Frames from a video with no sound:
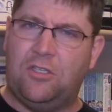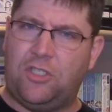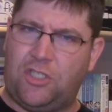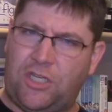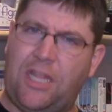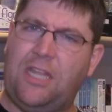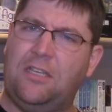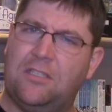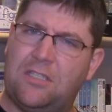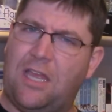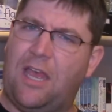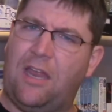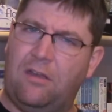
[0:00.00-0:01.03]
Chains
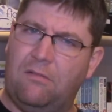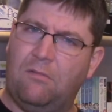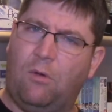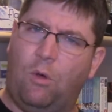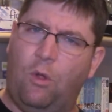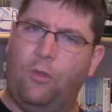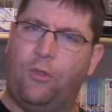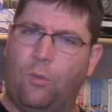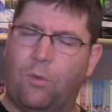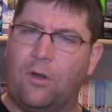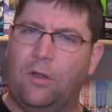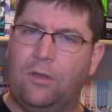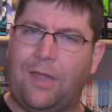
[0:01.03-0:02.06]
that hold the
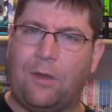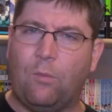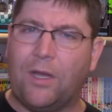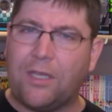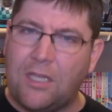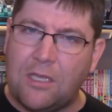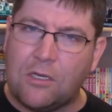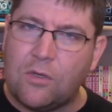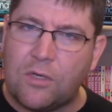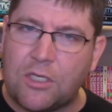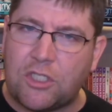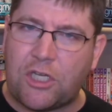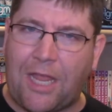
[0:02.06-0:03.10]
world? And what can you do
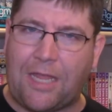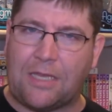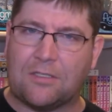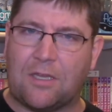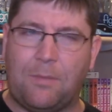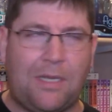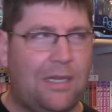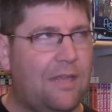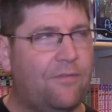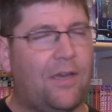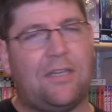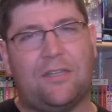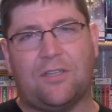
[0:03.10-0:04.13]
to chains? I mean,
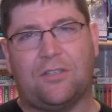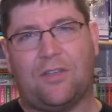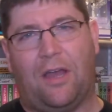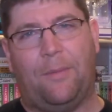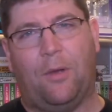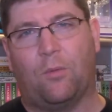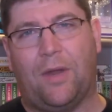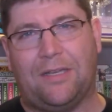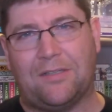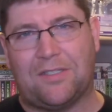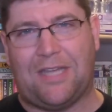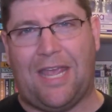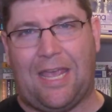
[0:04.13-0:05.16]
Levi doesn't come out right
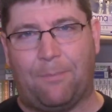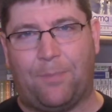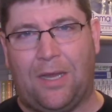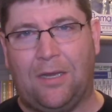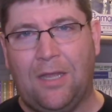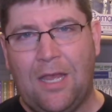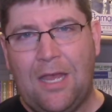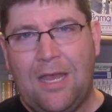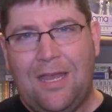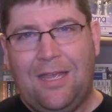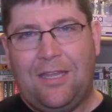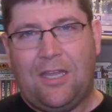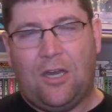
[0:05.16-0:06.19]
and say it, but,
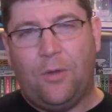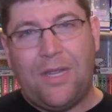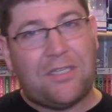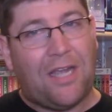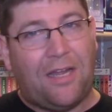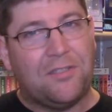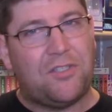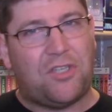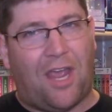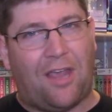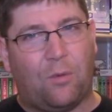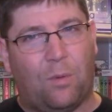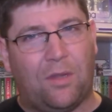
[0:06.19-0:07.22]
you know, he tells
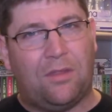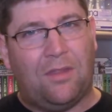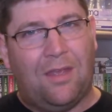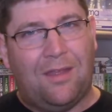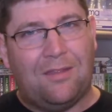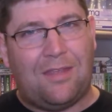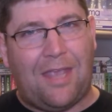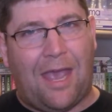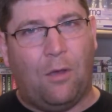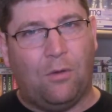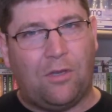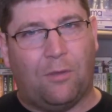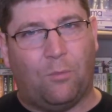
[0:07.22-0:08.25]
Jack what the
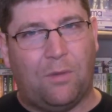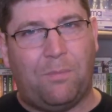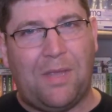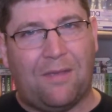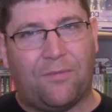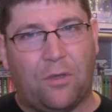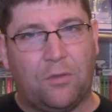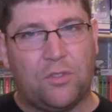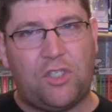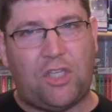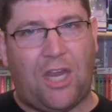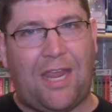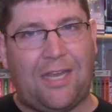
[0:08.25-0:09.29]
outcome would be if those
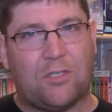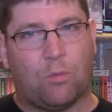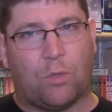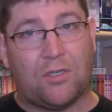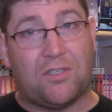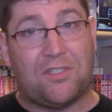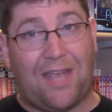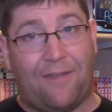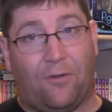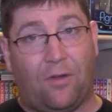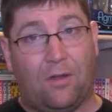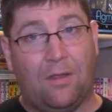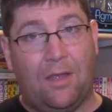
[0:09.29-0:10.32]
chains were
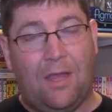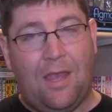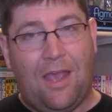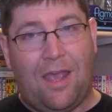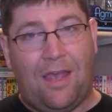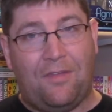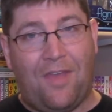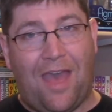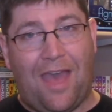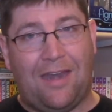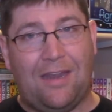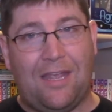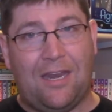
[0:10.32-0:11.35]
severed, and
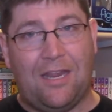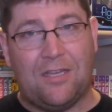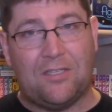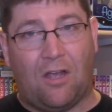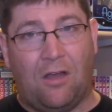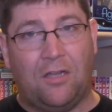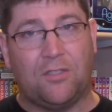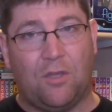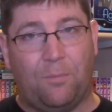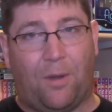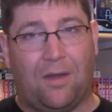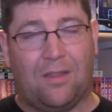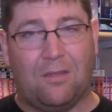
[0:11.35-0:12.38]
that it is also
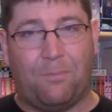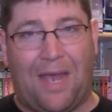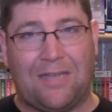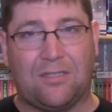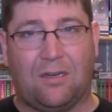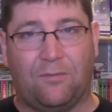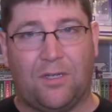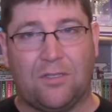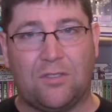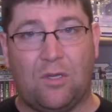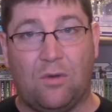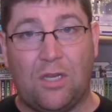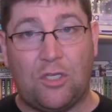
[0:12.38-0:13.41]
part of the Baskervilles'
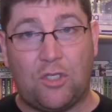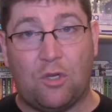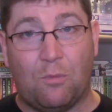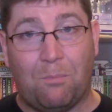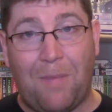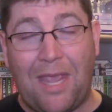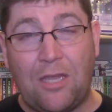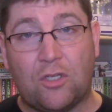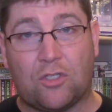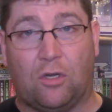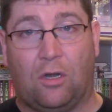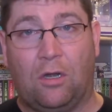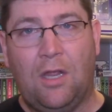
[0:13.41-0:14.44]
duty to make
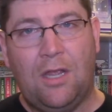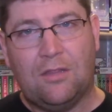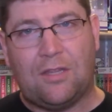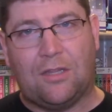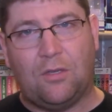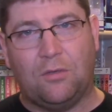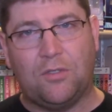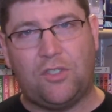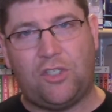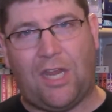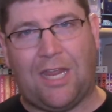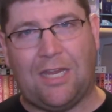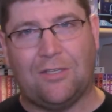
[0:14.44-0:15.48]
sure that those
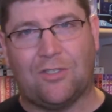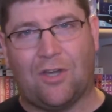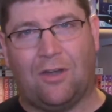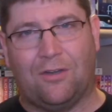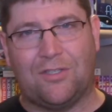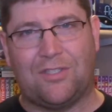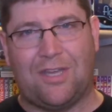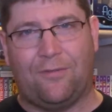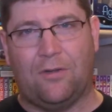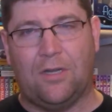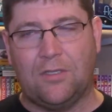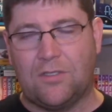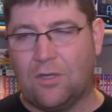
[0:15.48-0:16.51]
chains aren't
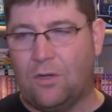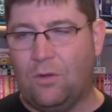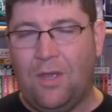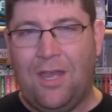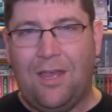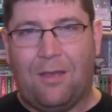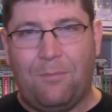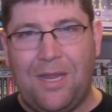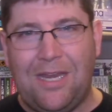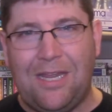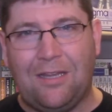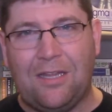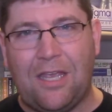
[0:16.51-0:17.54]
severed. And so
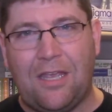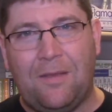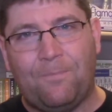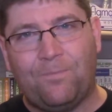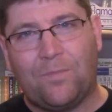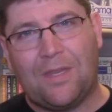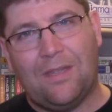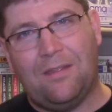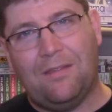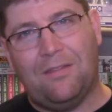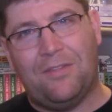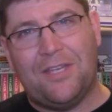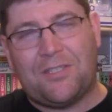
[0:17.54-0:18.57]
immediately,
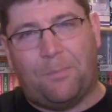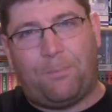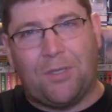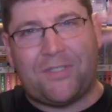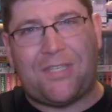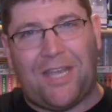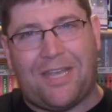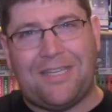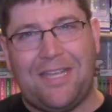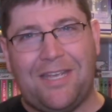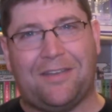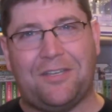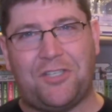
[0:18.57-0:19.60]
this puts the
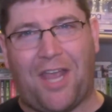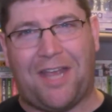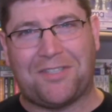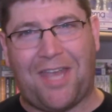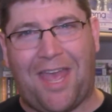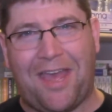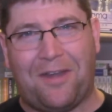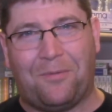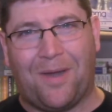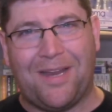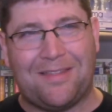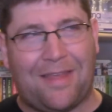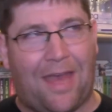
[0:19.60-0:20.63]
idea into Jack's head,
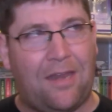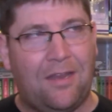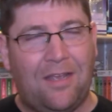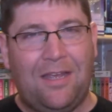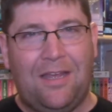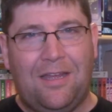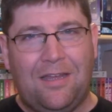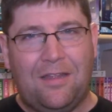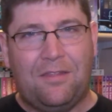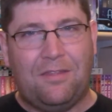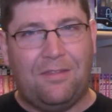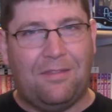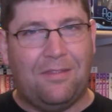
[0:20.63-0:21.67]
right? That
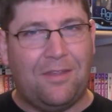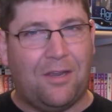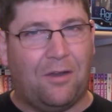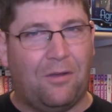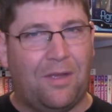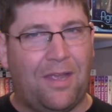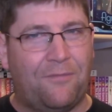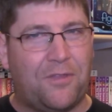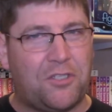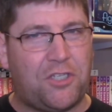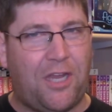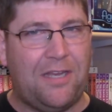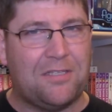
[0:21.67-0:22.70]
you know, if the
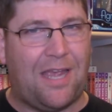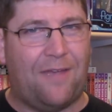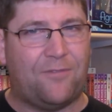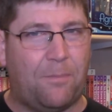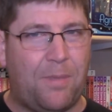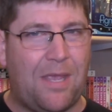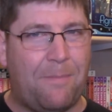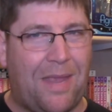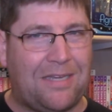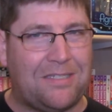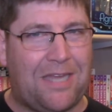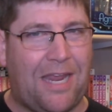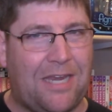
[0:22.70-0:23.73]
chains have to be
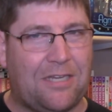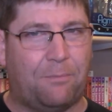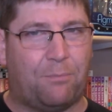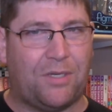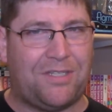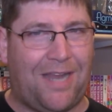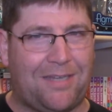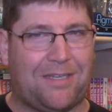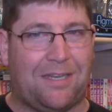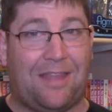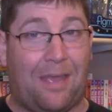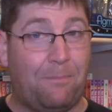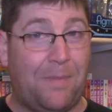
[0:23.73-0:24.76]
maintained and
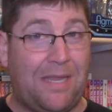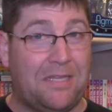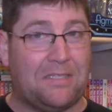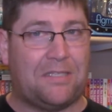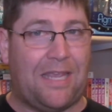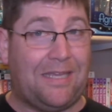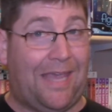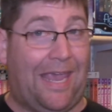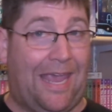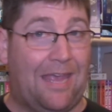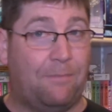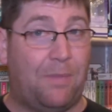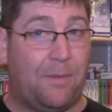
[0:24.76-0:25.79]
protected, that means they
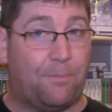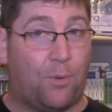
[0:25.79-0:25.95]
can be